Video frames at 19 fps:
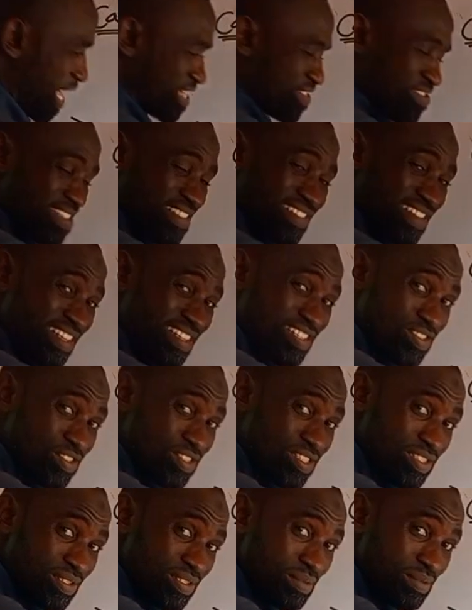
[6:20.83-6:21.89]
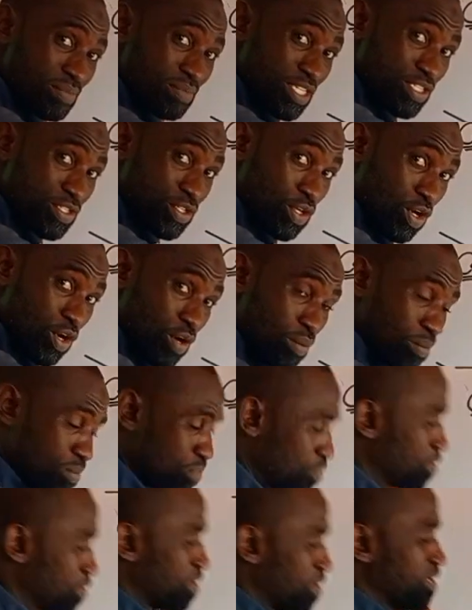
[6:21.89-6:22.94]
entering this medium,
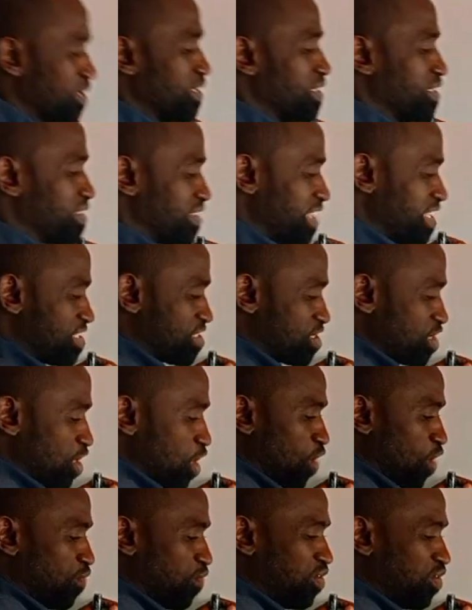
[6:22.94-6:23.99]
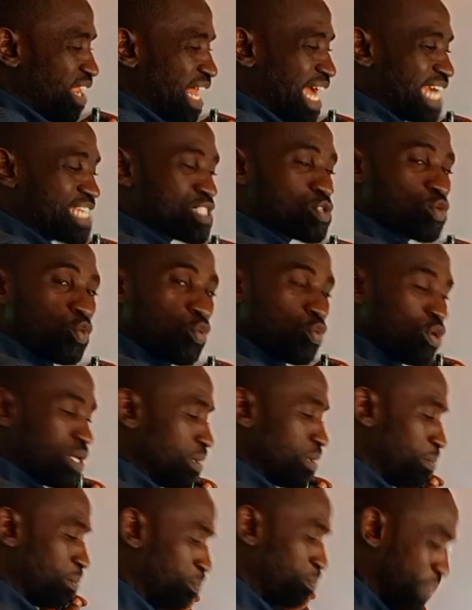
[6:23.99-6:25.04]
this ray of light
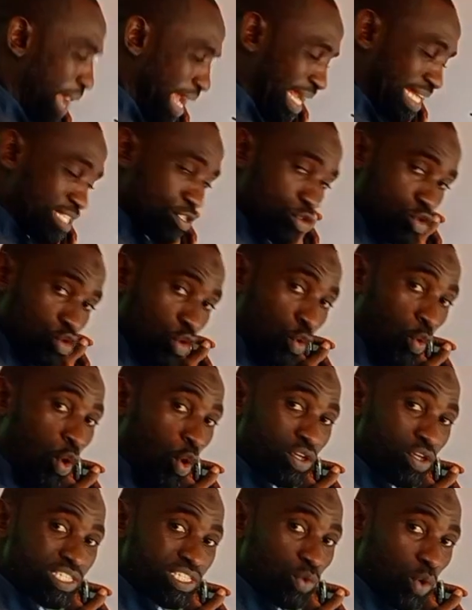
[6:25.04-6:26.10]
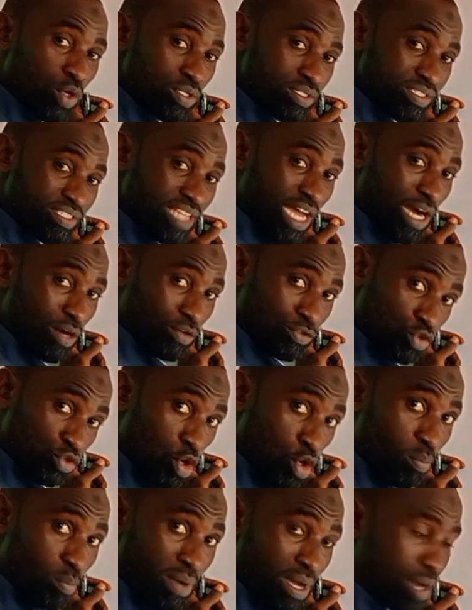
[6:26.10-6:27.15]
will bend towards the what now?
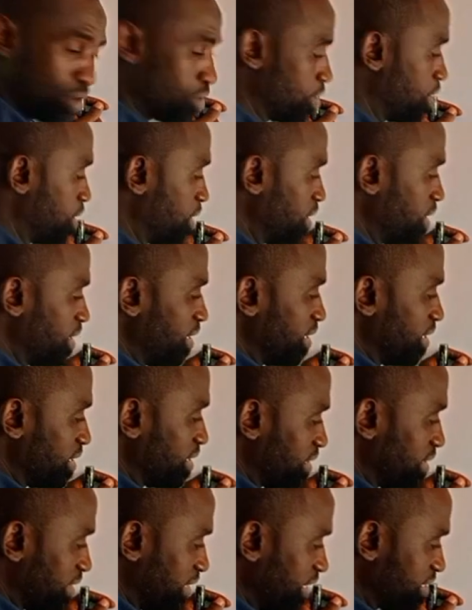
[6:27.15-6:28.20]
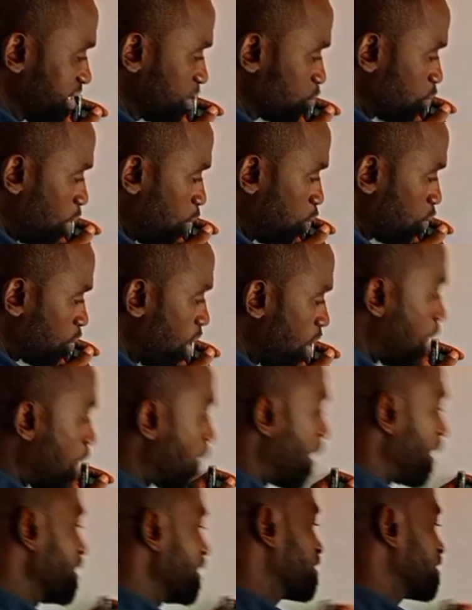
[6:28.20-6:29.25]
Normal. This is what we
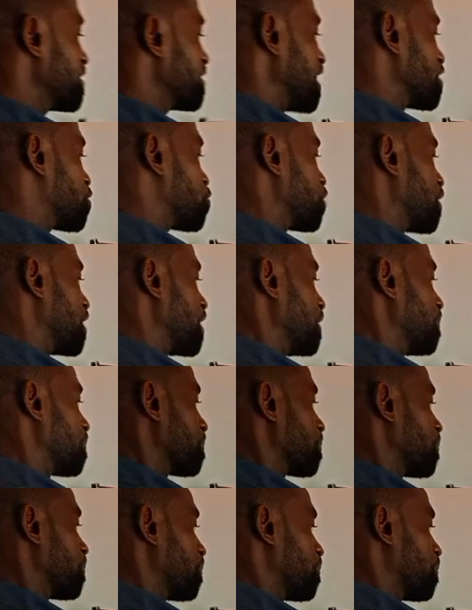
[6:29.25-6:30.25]
call our incident ray.